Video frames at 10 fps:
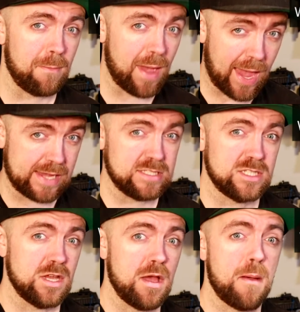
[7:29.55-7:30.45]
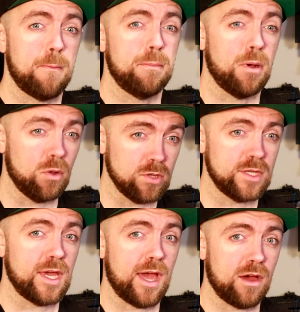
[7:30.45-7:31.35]
max
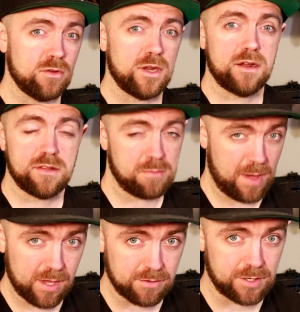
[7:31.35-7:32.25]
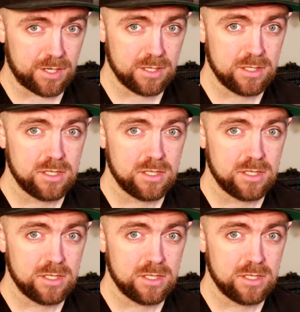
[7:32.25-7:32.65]
pulling out of the battery